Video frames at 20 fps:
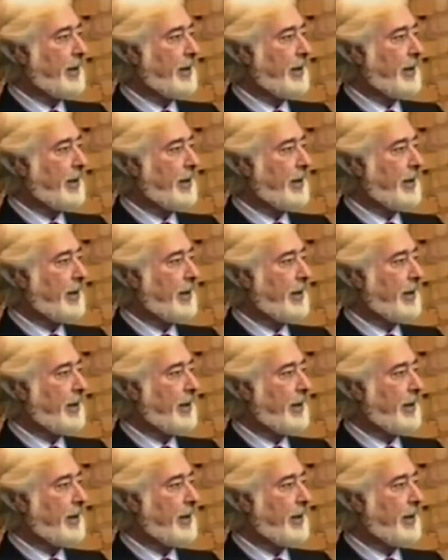
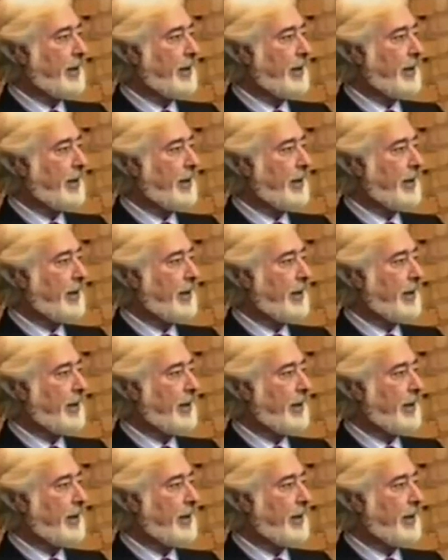
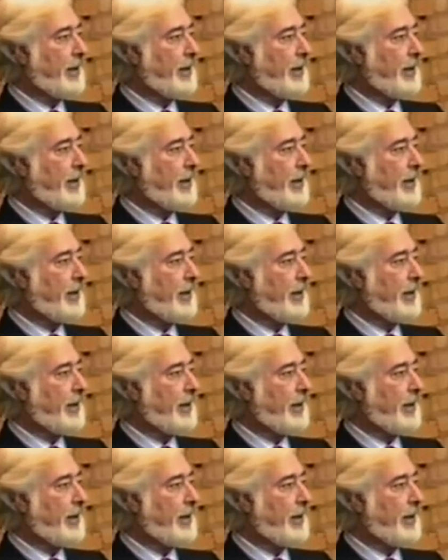
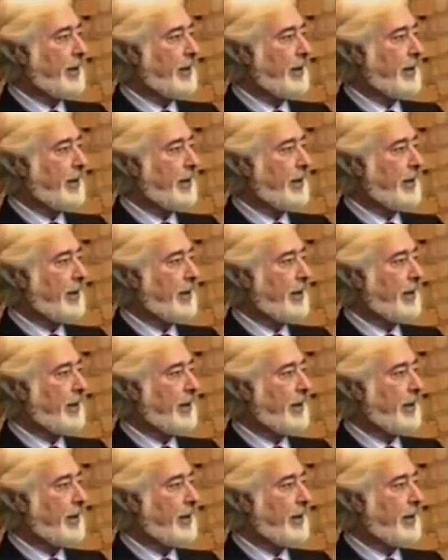
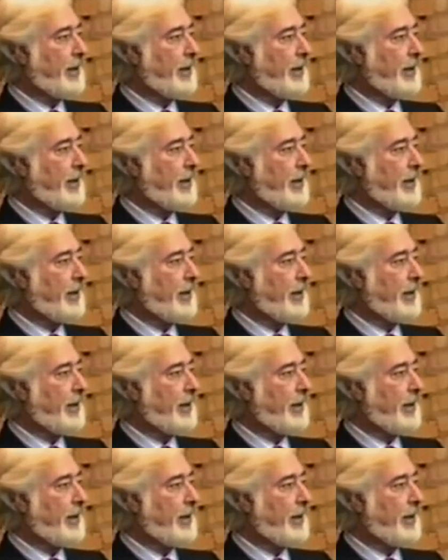
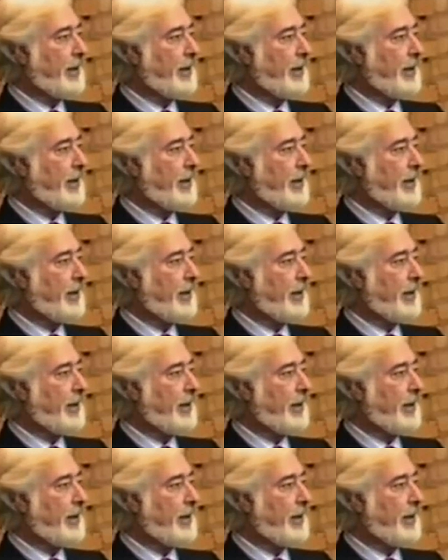
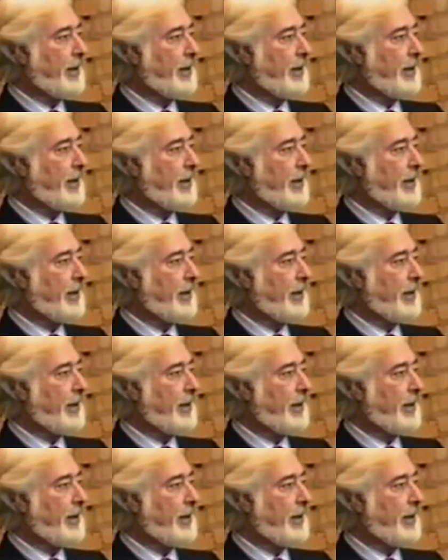This is a still picture; no speech is visible.